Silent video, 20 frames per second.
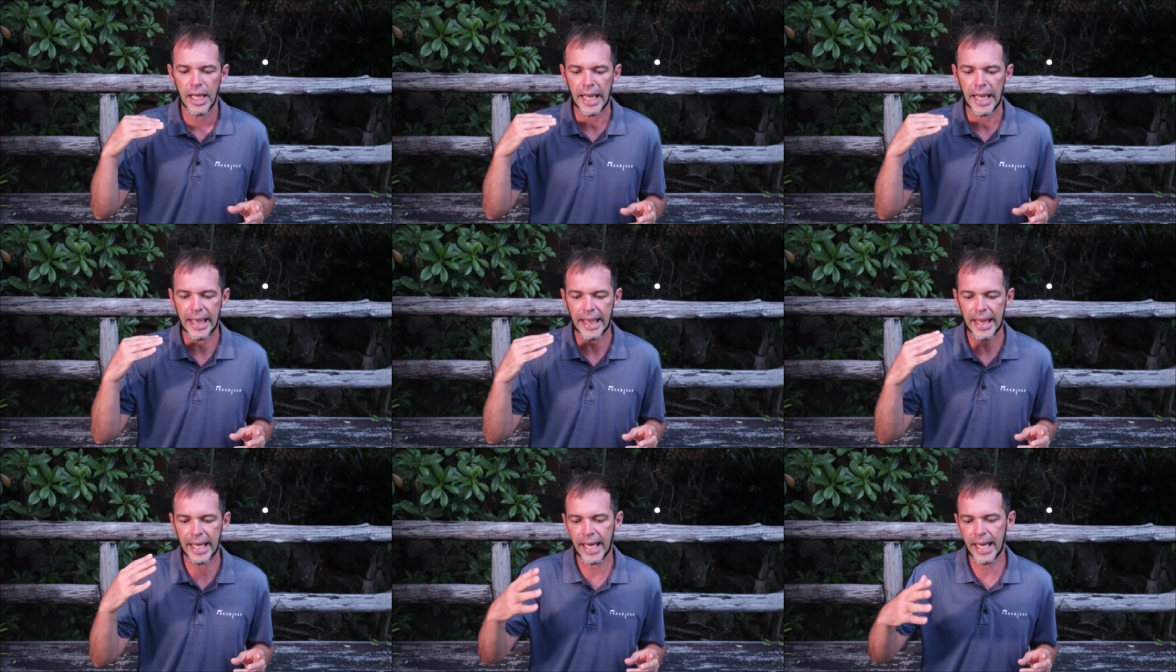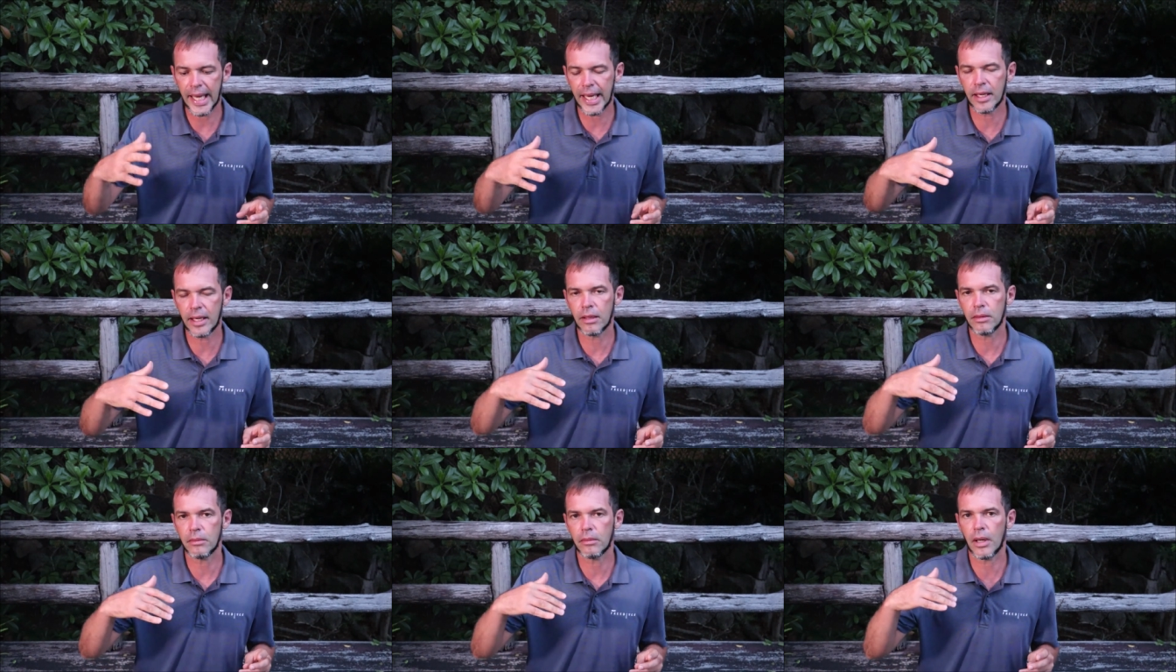and
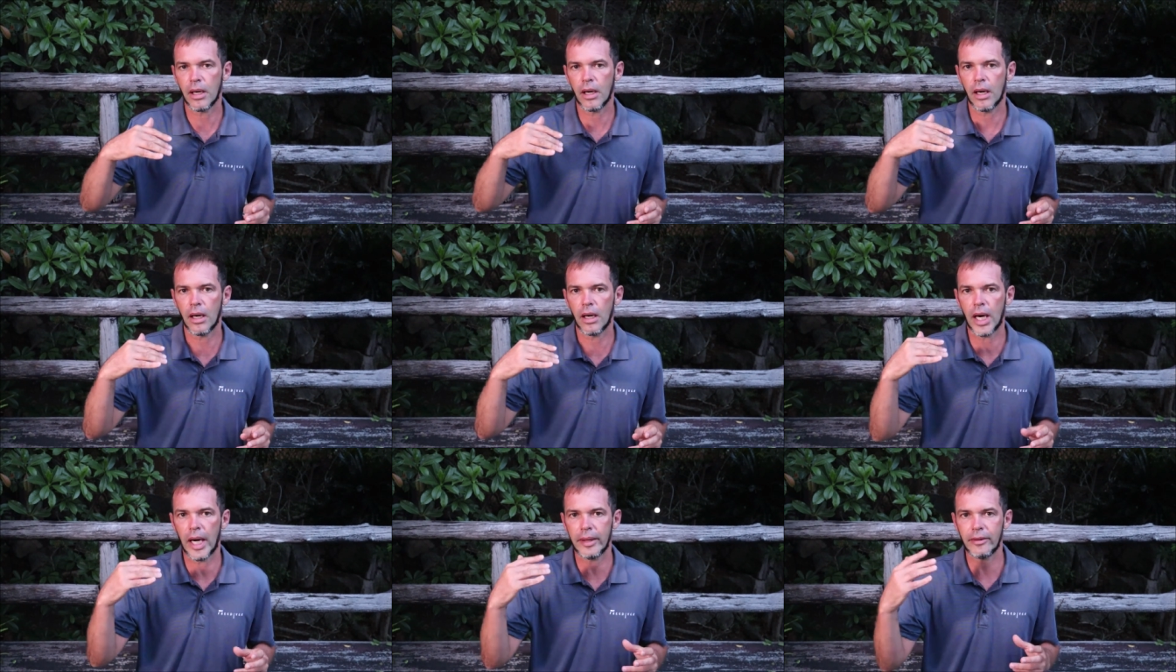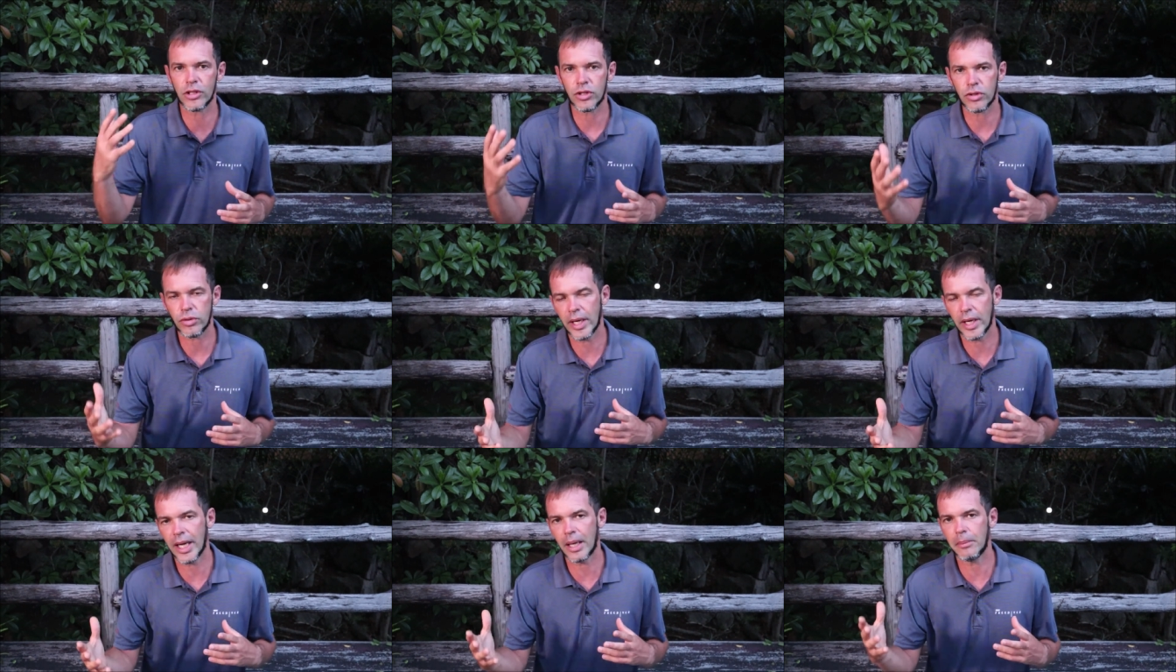then I will
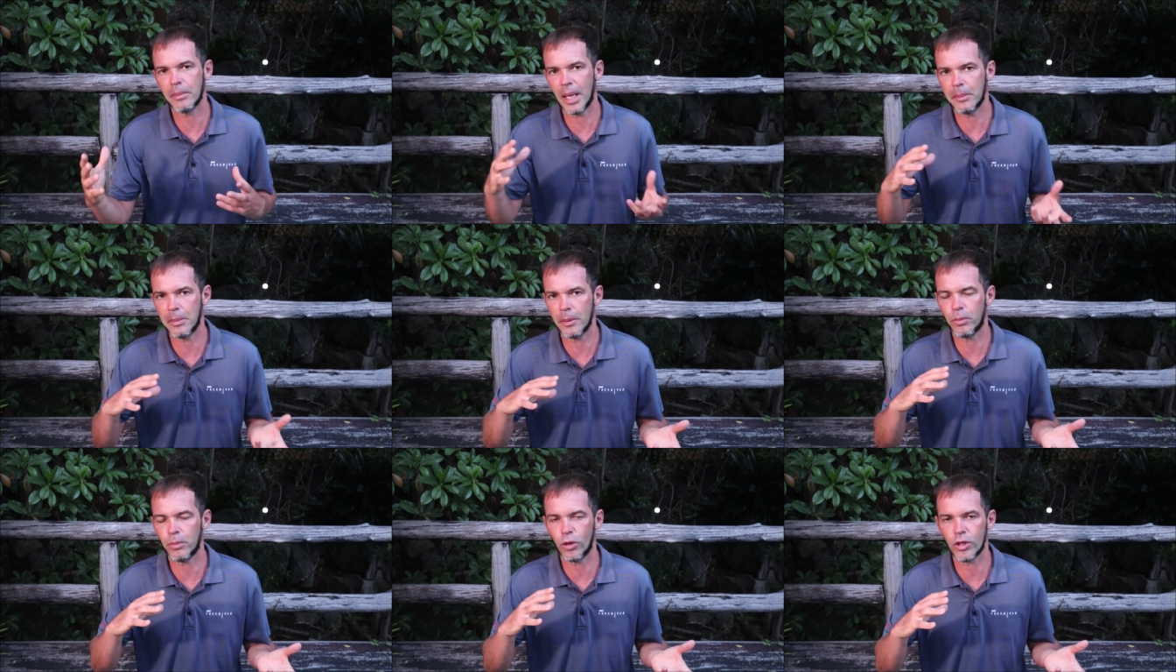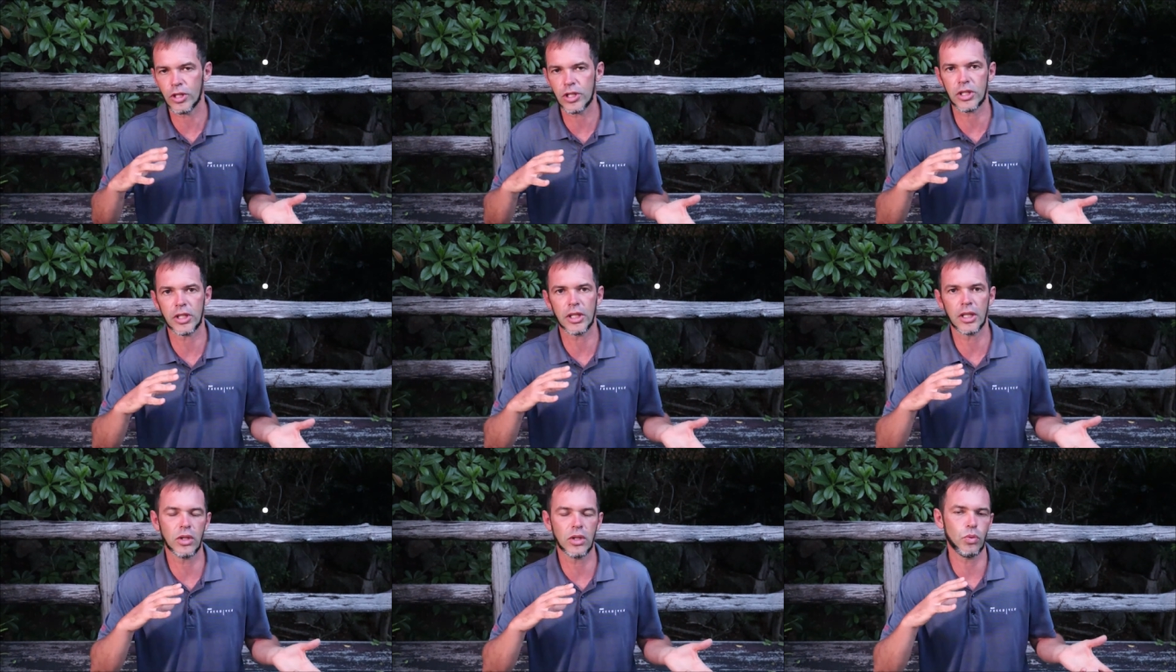try maybe
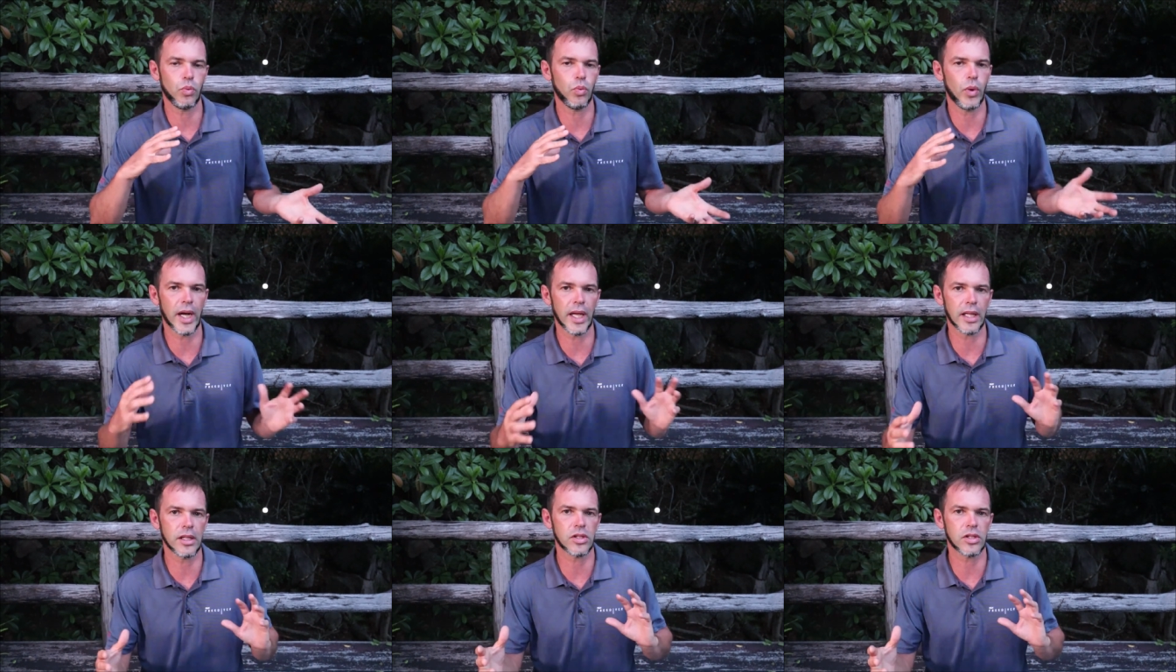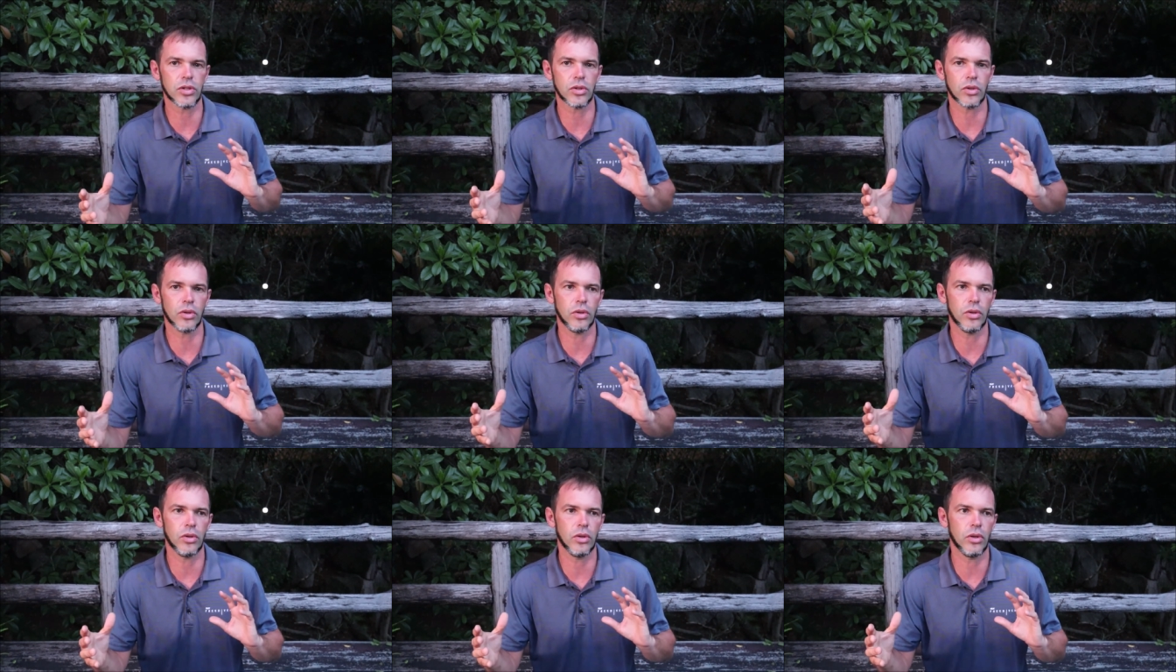post it
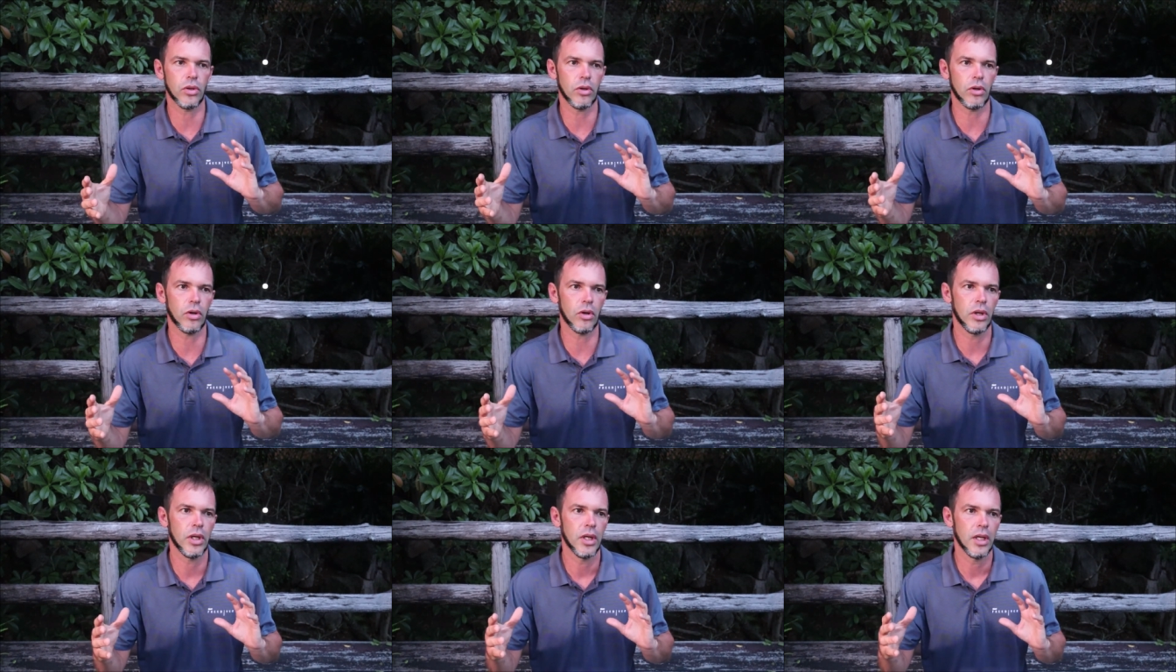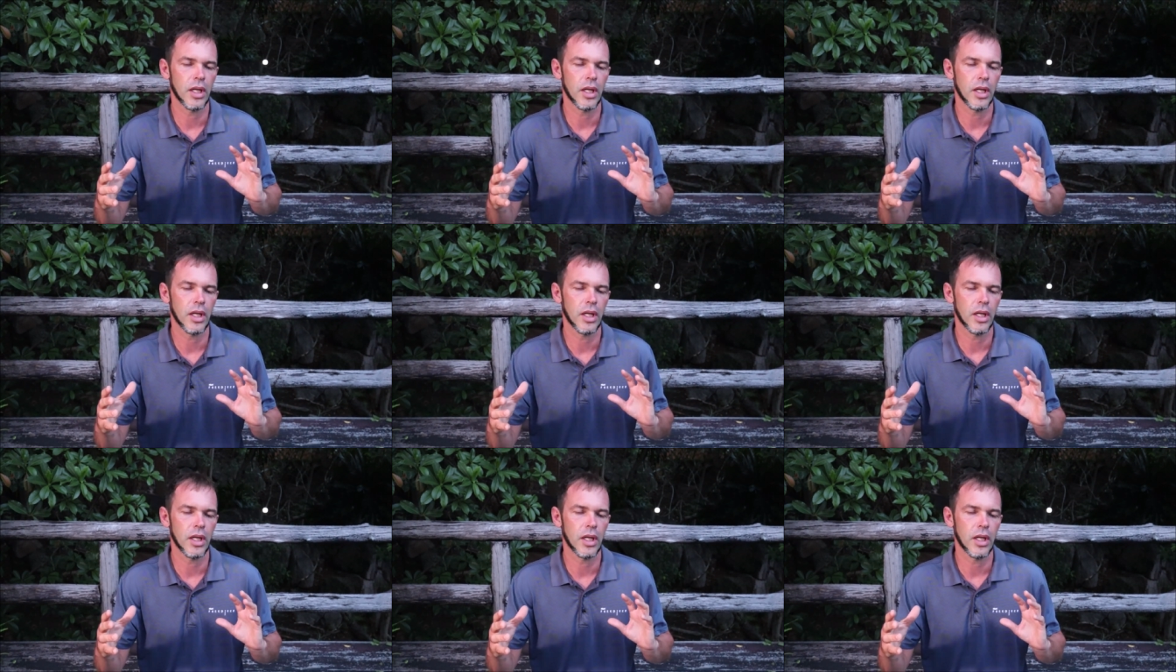once or